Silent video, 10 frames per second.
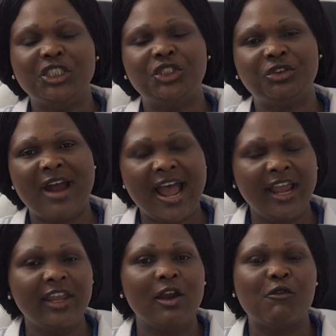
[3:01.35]

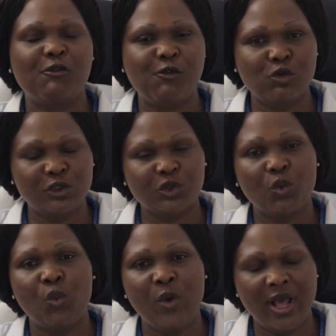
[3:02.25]
dry your foot
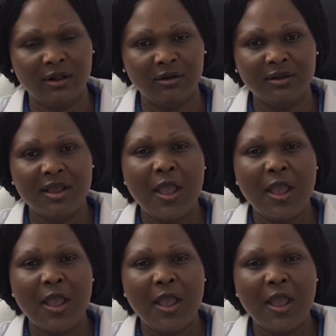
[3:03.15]
well.